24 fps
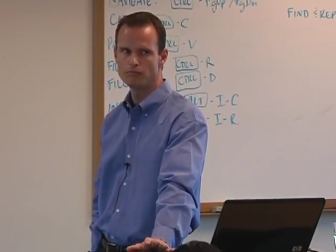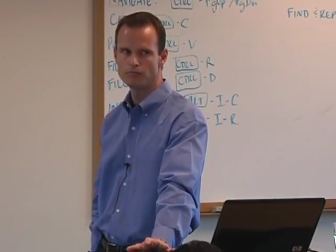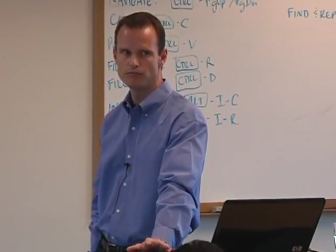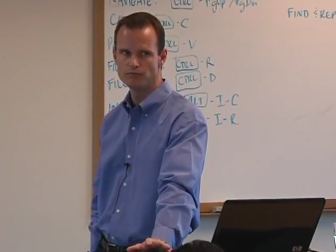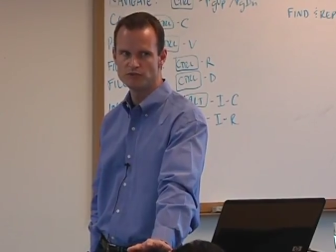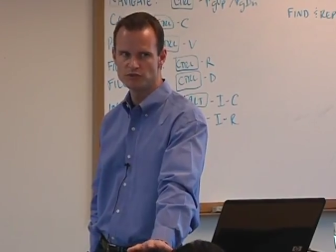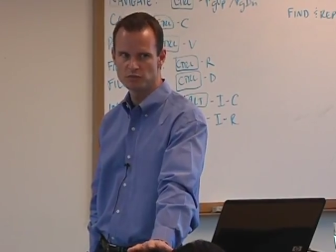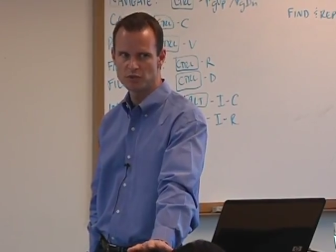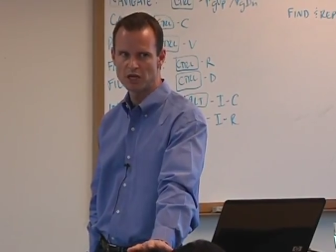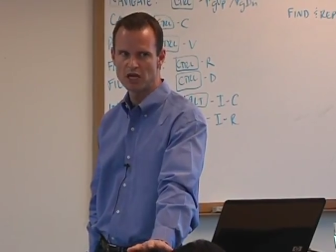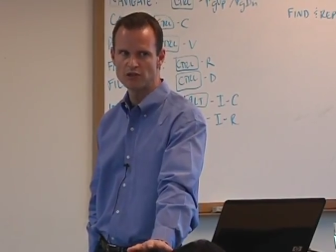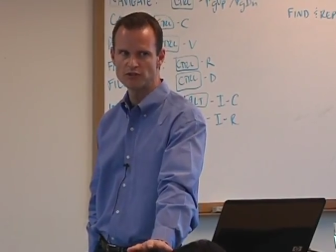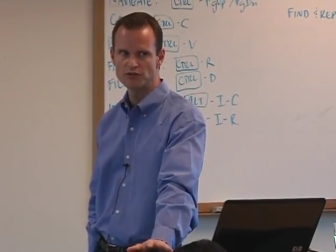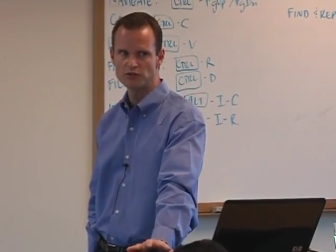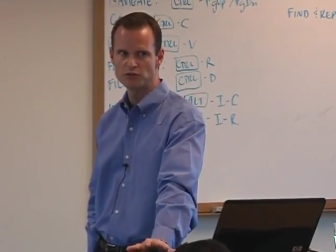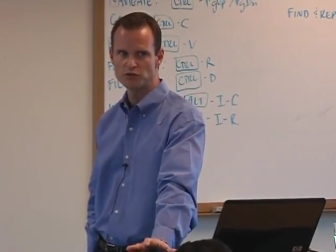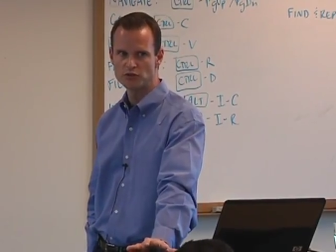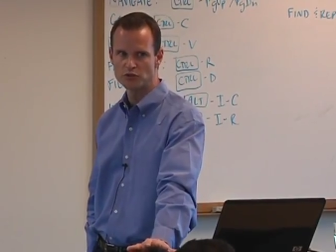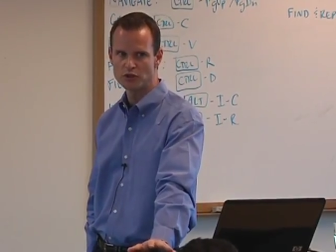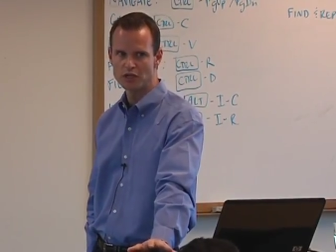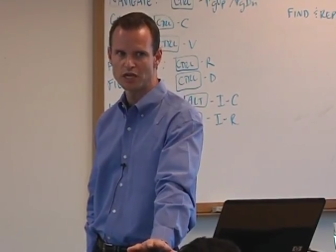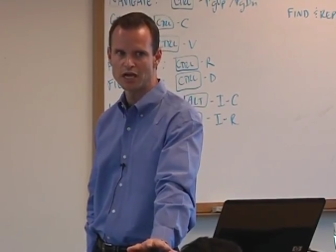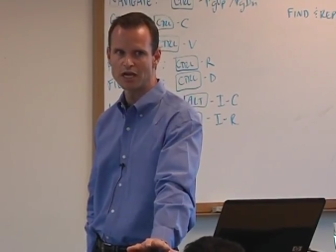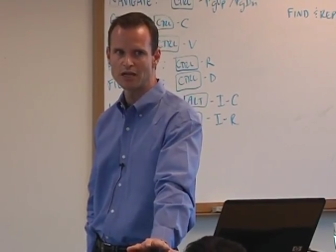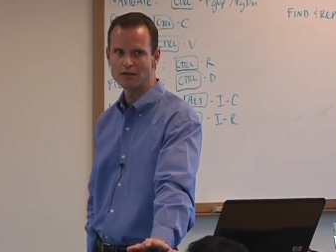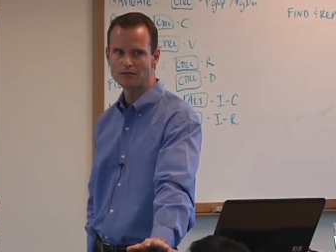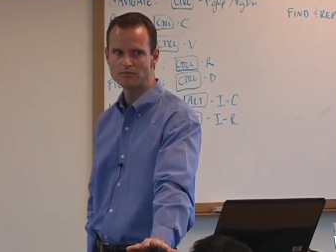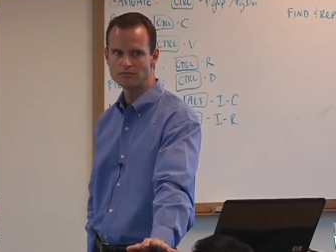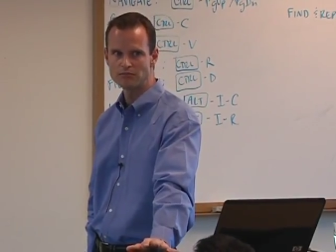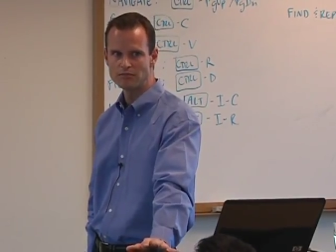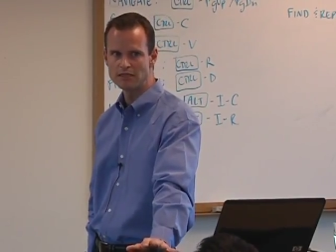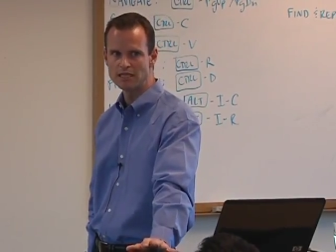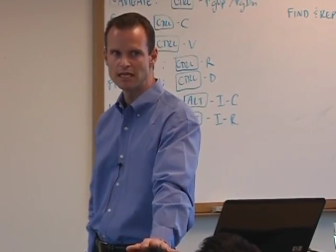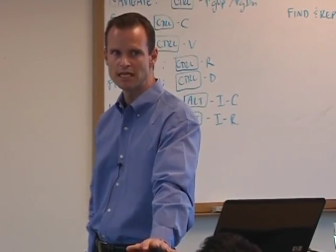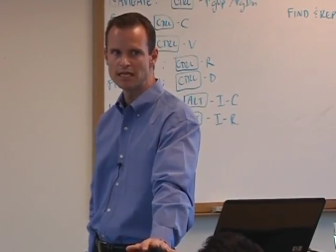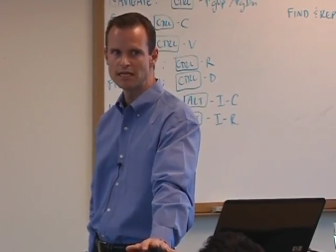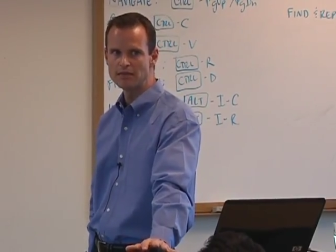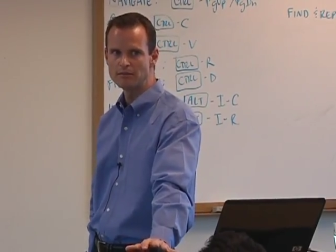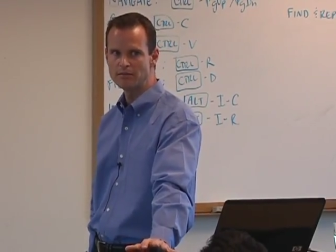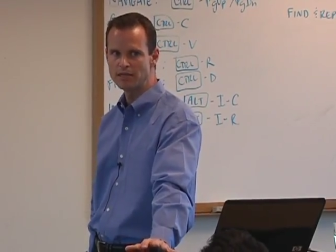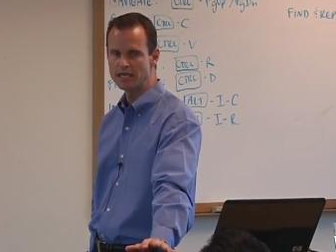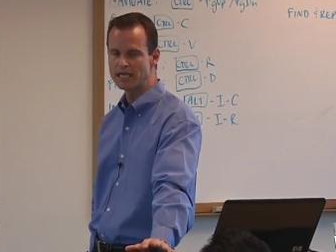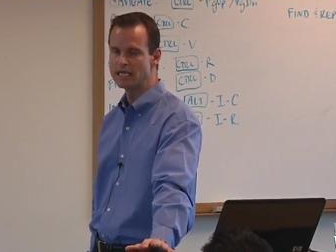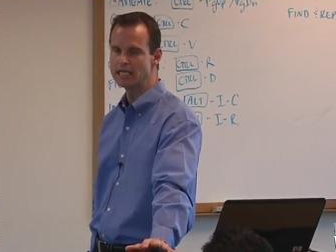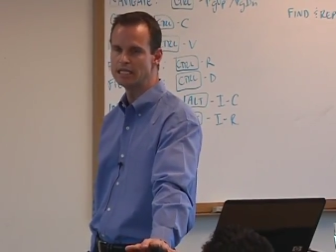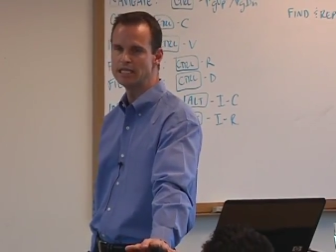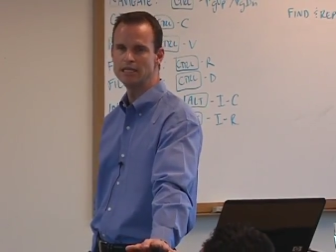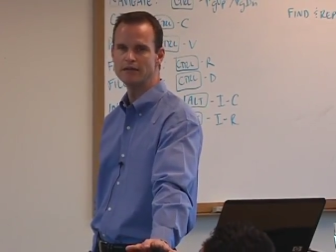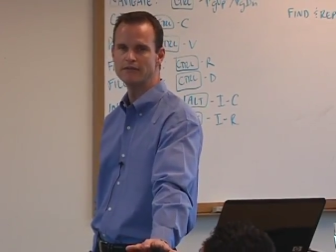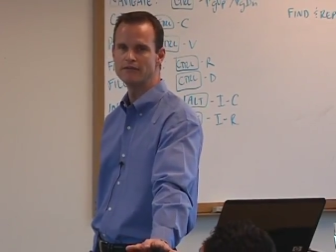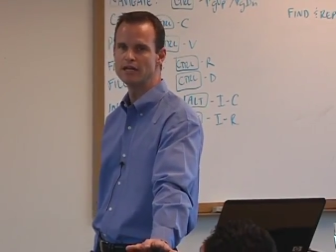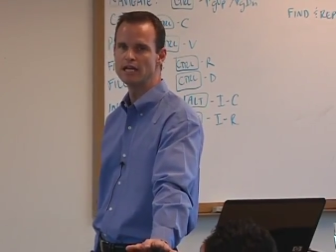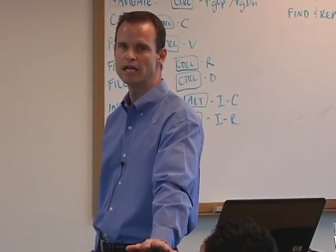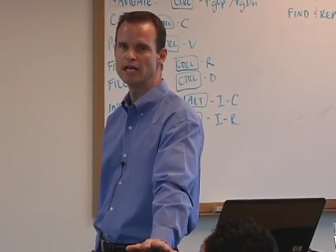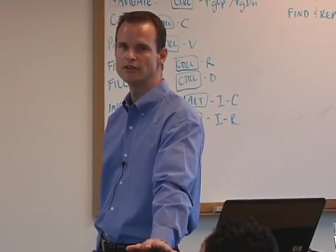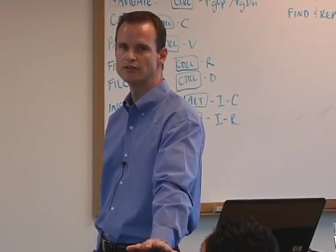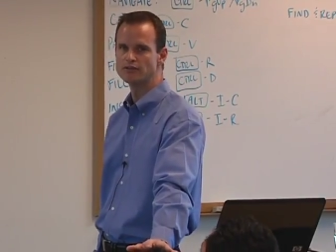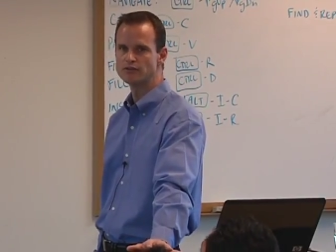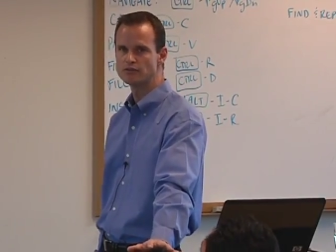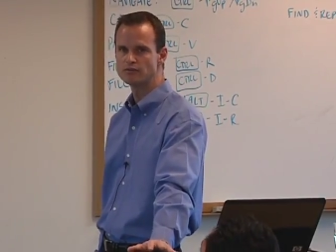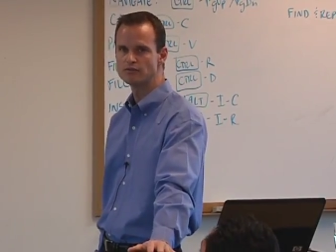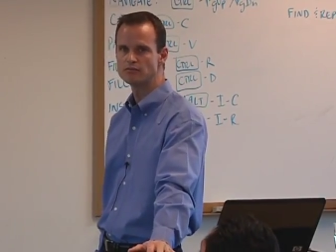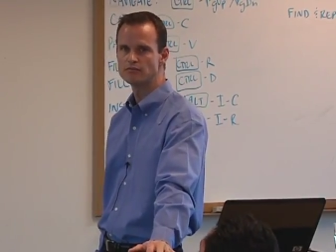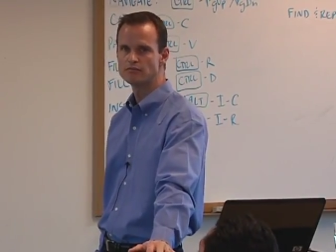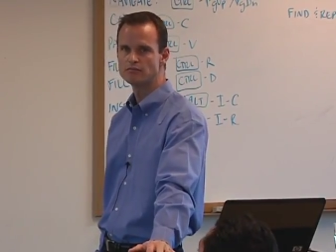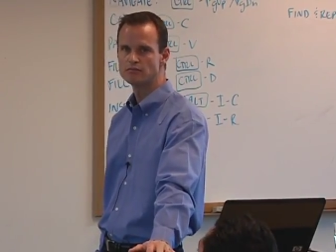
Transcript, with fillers: sponsors are not getting paid dividends.